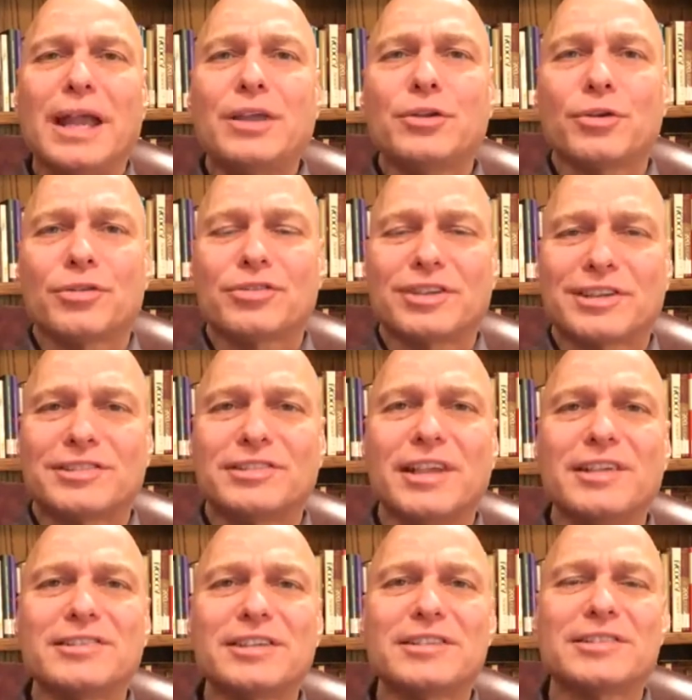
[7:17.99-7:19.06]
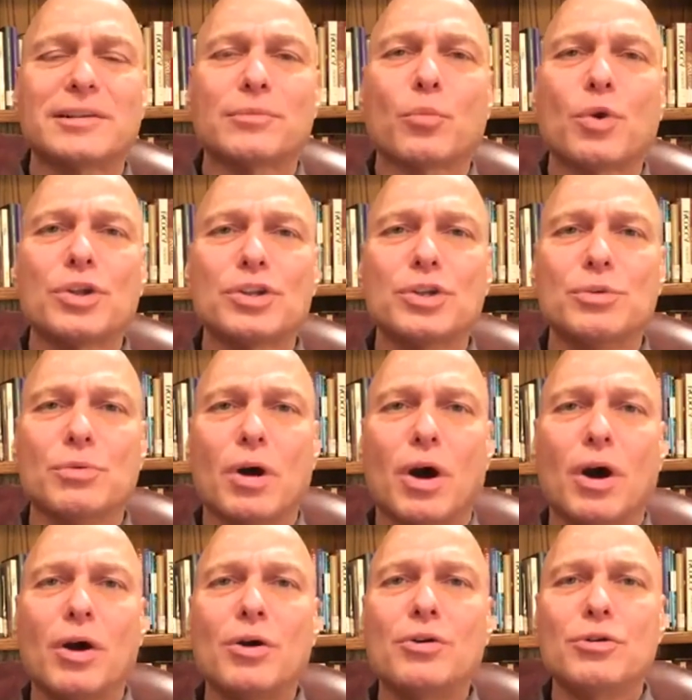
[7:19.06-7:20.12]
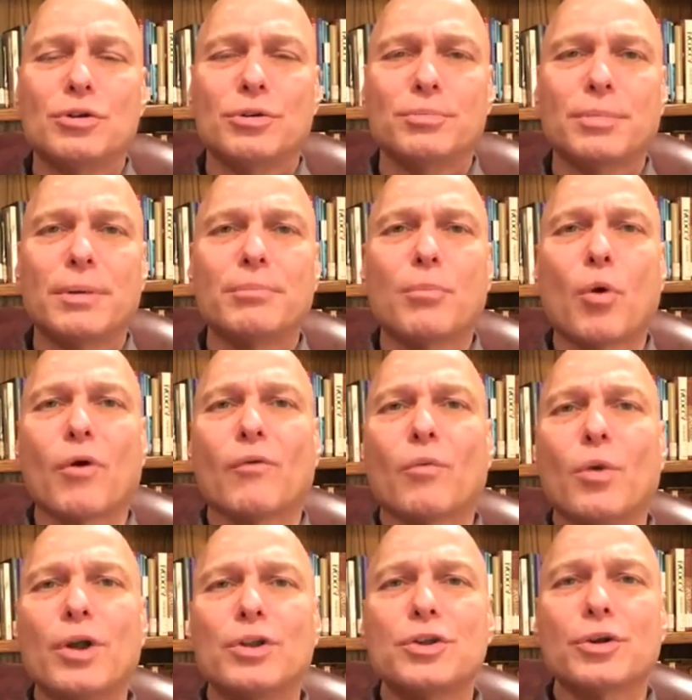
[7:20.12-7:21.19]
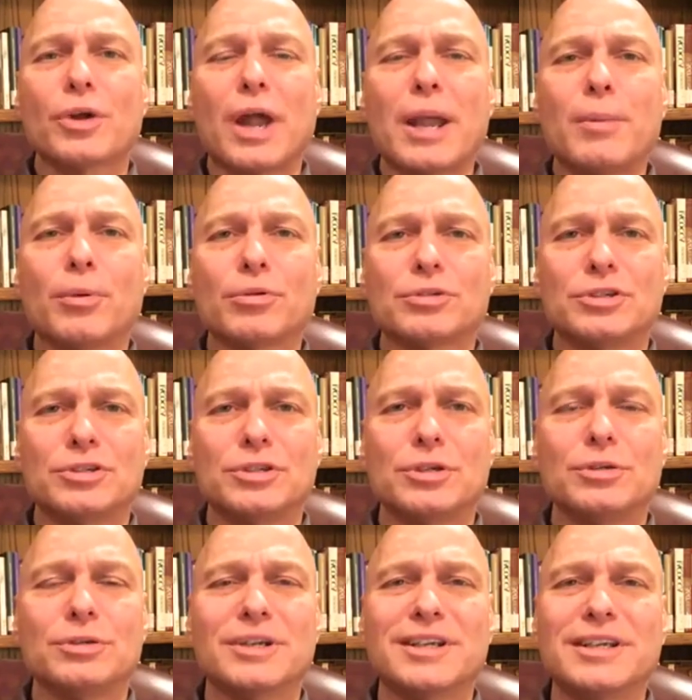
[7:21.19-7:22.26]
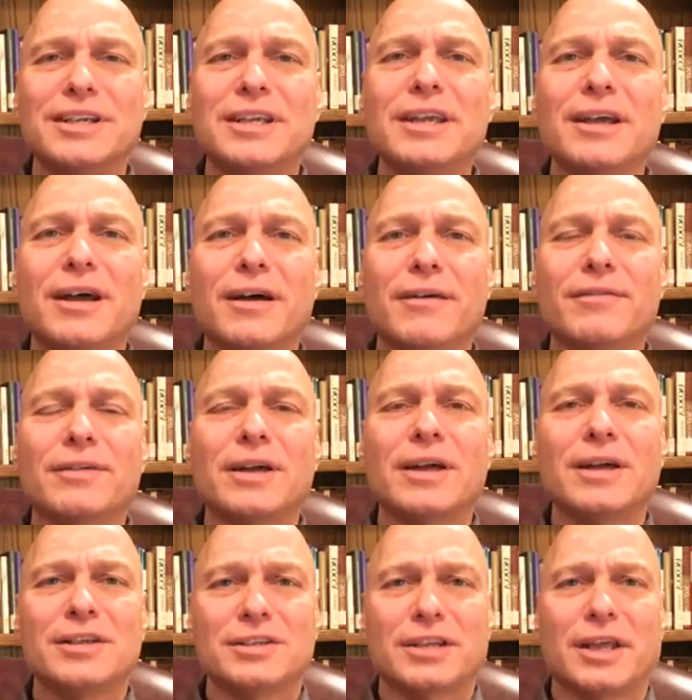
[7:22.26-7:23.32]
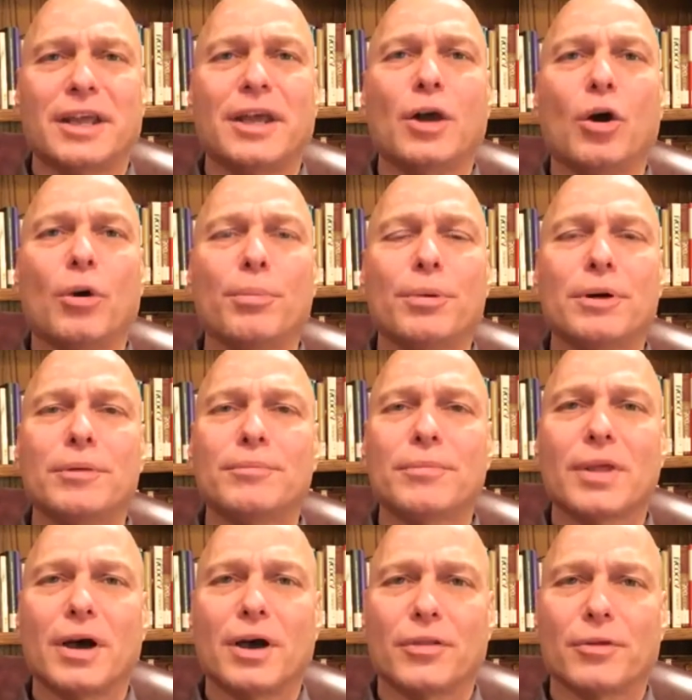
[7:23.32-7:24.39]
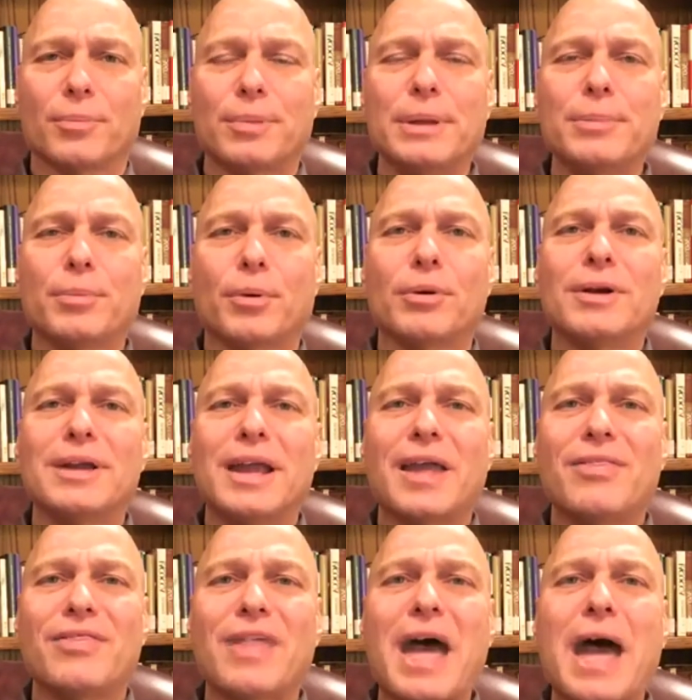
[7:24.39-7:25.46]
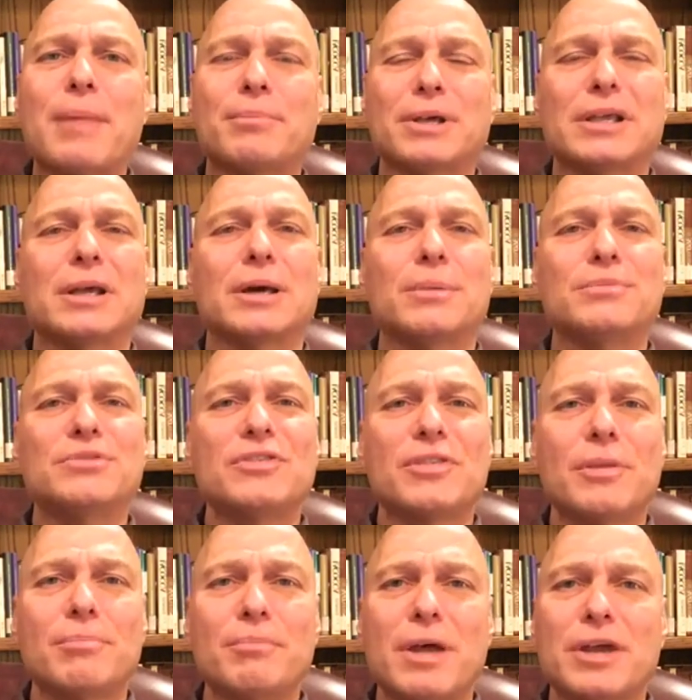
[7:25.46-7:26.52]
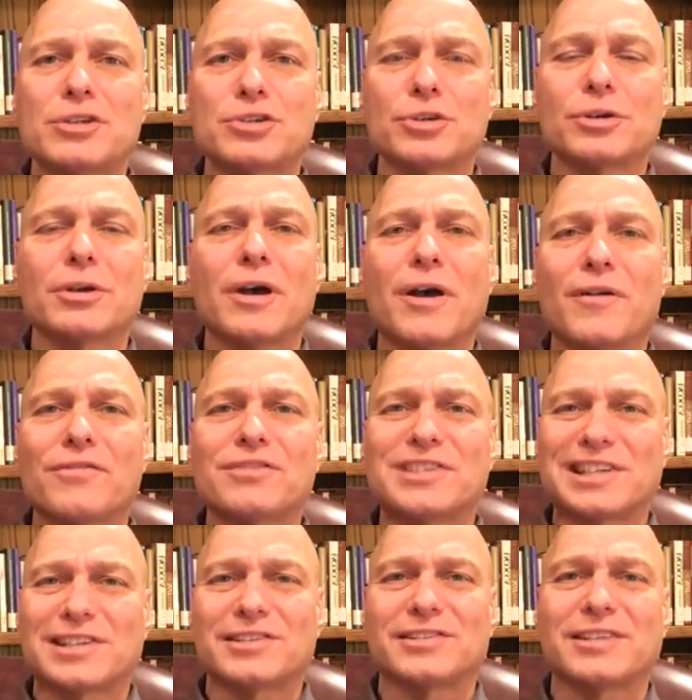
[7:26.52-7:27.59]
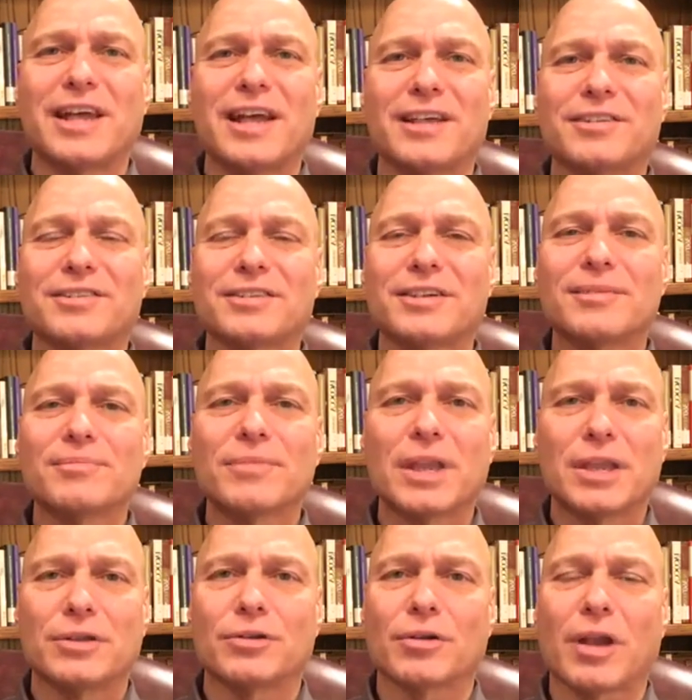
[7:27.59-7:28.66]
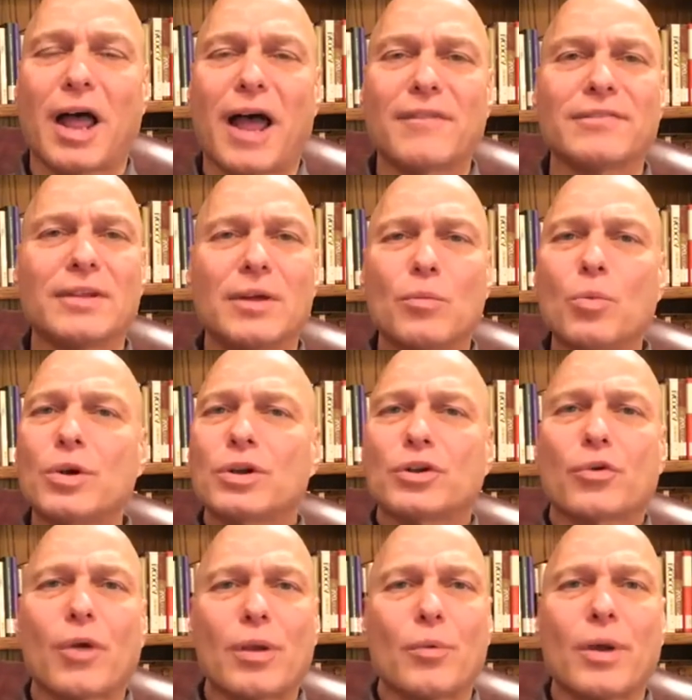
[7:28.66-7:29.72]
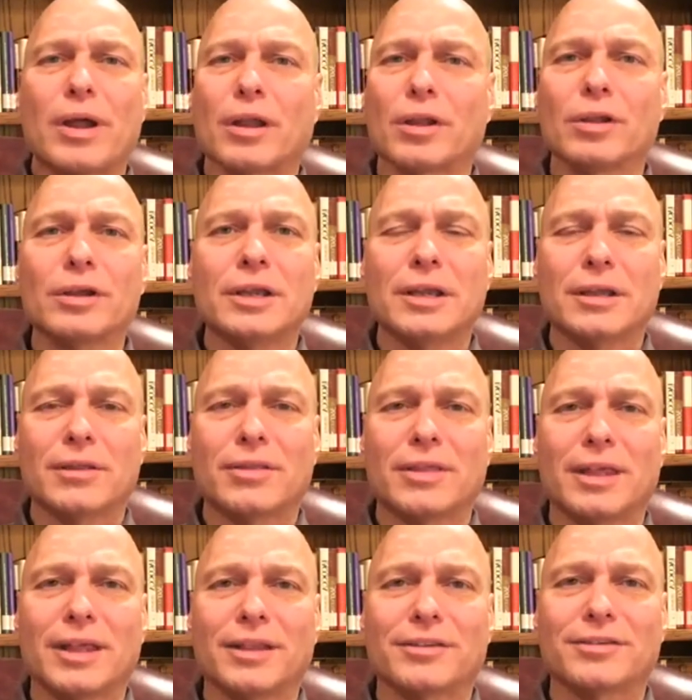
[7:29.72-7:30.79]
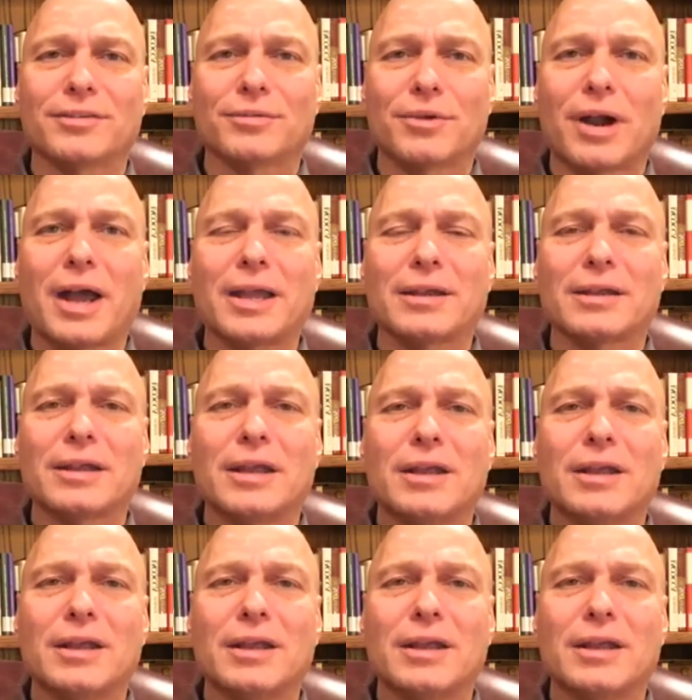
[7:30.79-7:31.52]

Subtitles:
And your success isn't what you own, but more what you're able to do to give to help other people. And that becomes the measure of success in your life. What a great way of looking at things, right?